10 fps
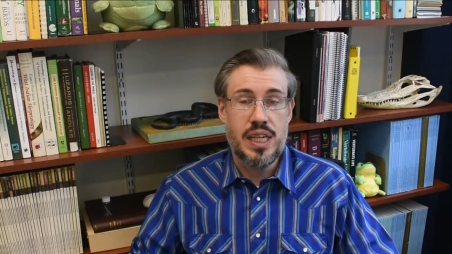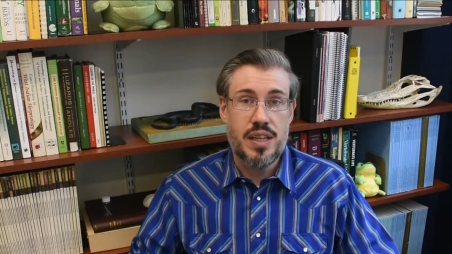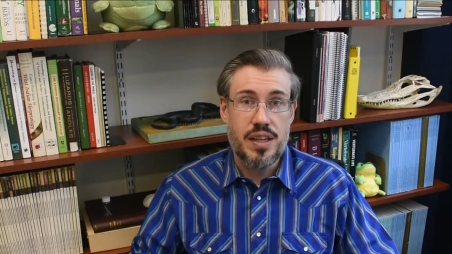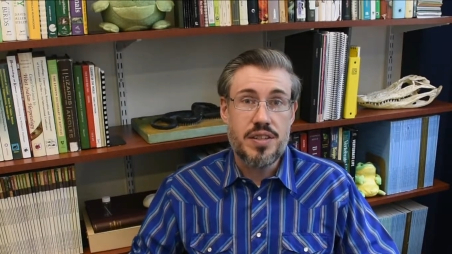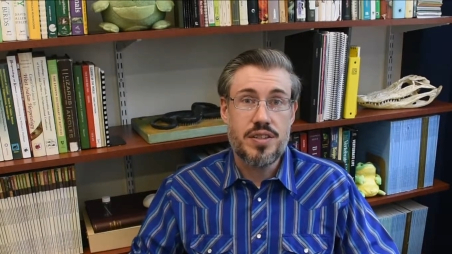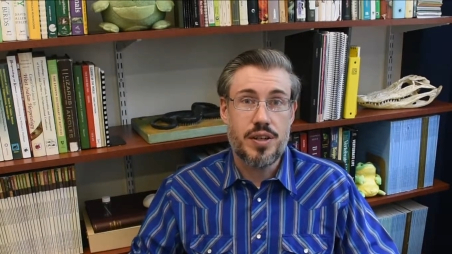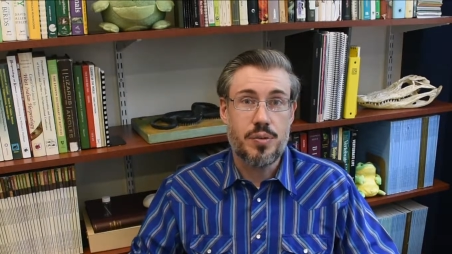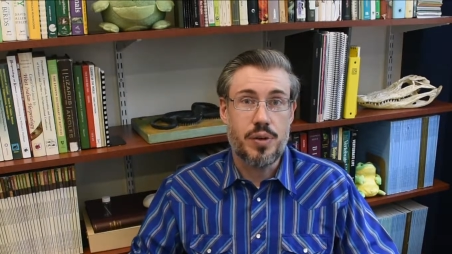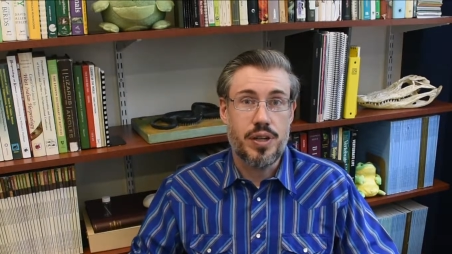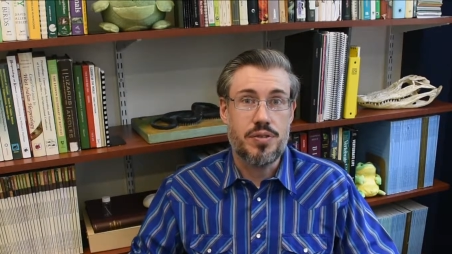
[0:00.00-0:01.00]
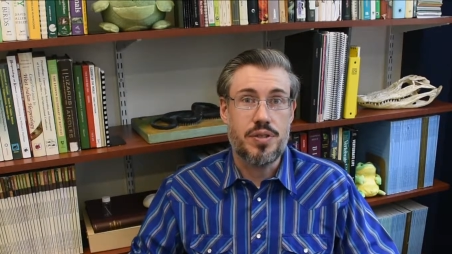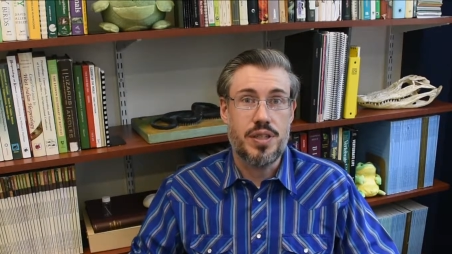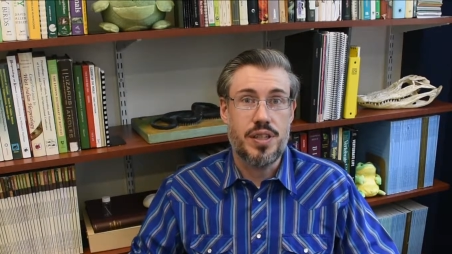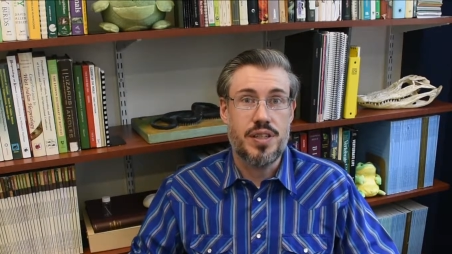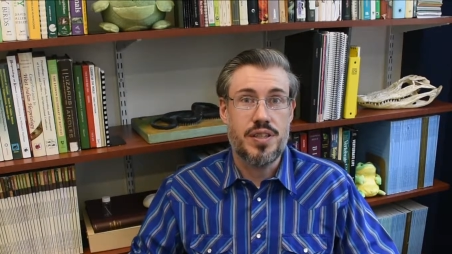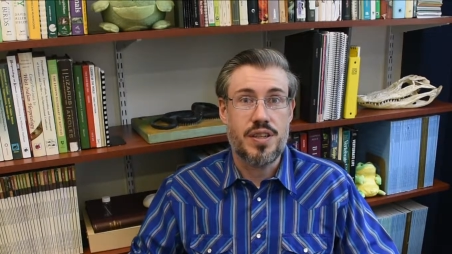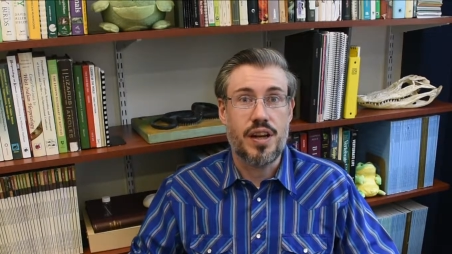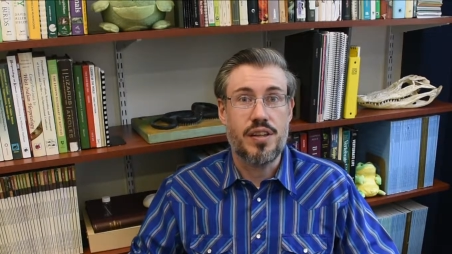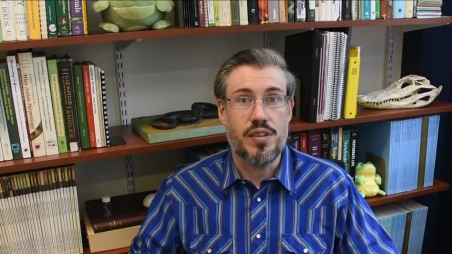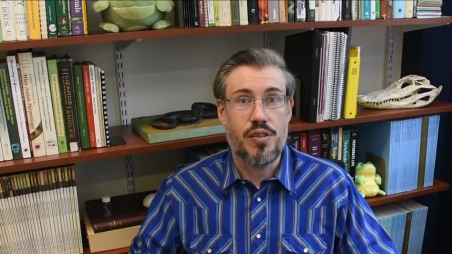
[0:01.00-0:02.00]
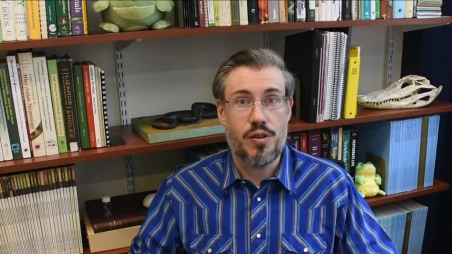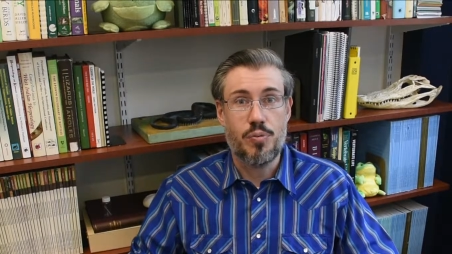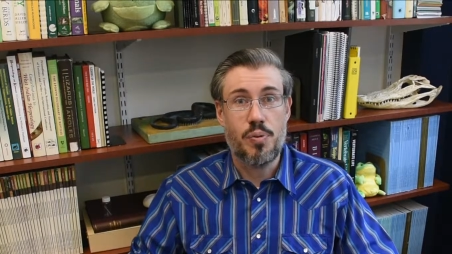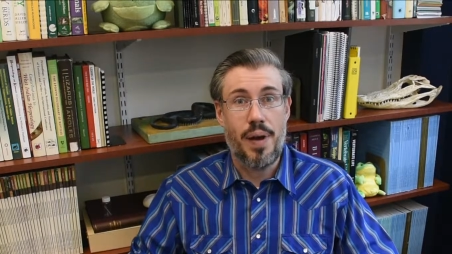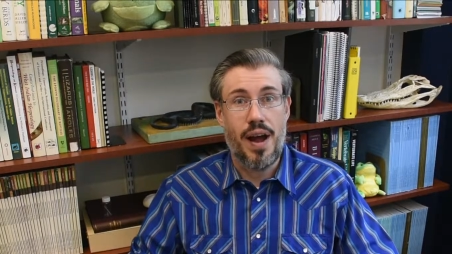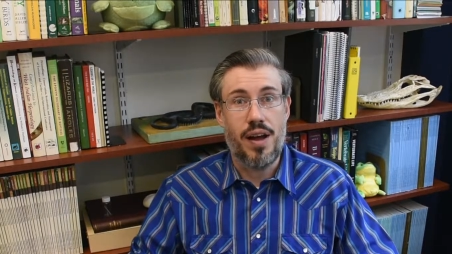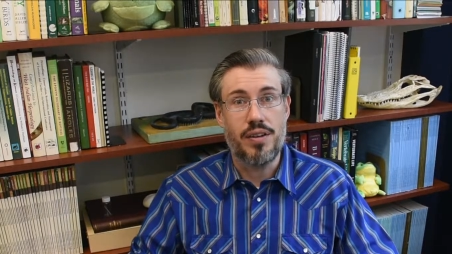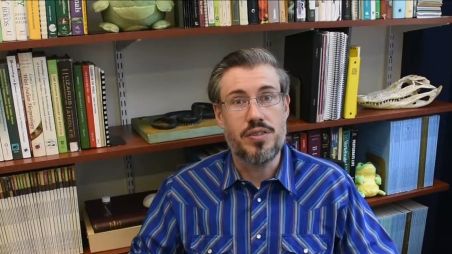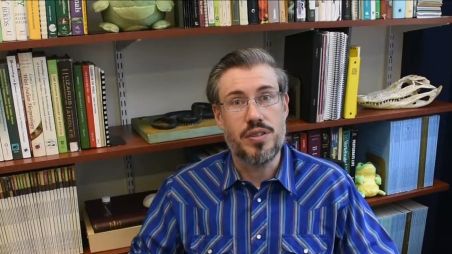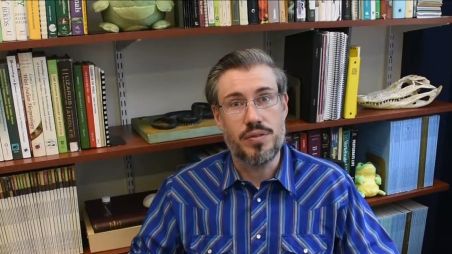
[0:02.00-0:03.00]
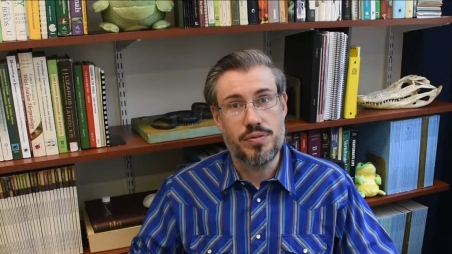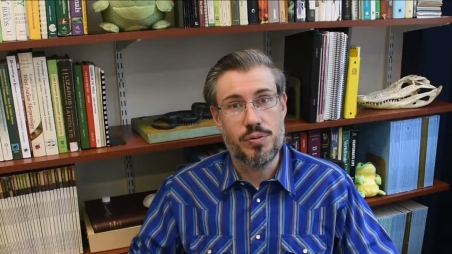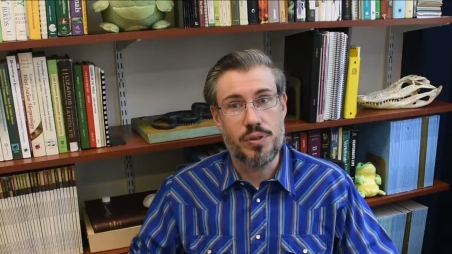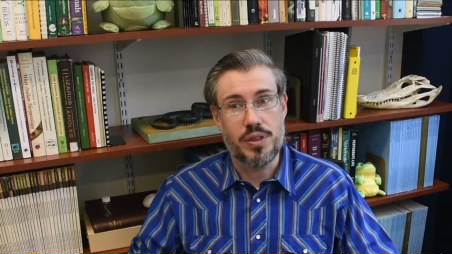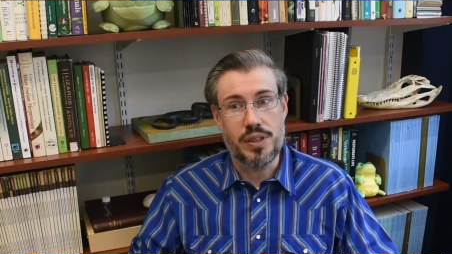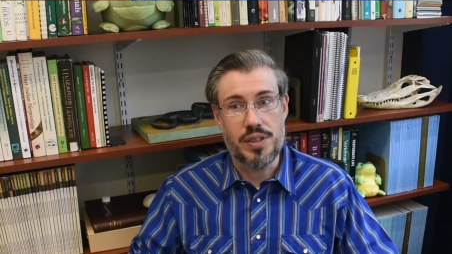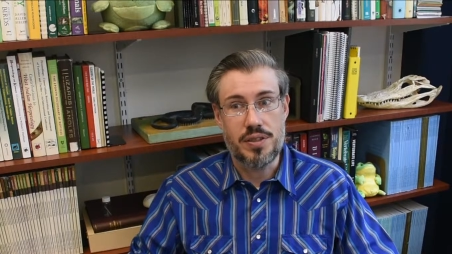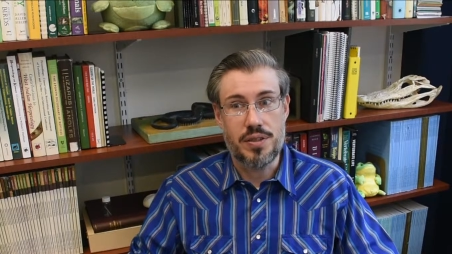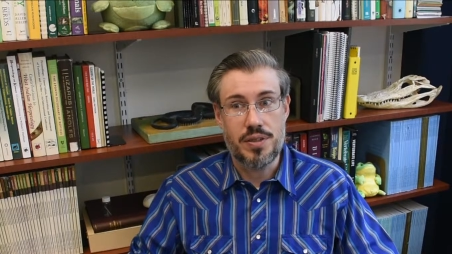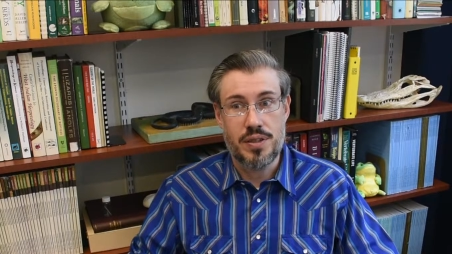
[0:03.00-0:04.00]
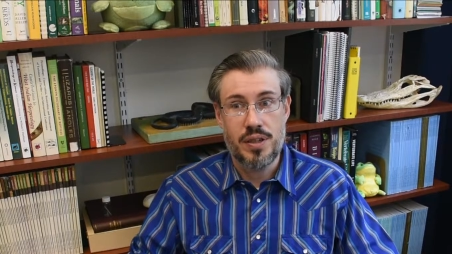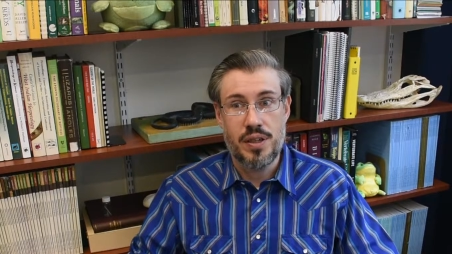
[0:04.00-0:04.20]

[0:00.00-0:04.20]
This year we're interested in studying the thermal biology of Florida lizards.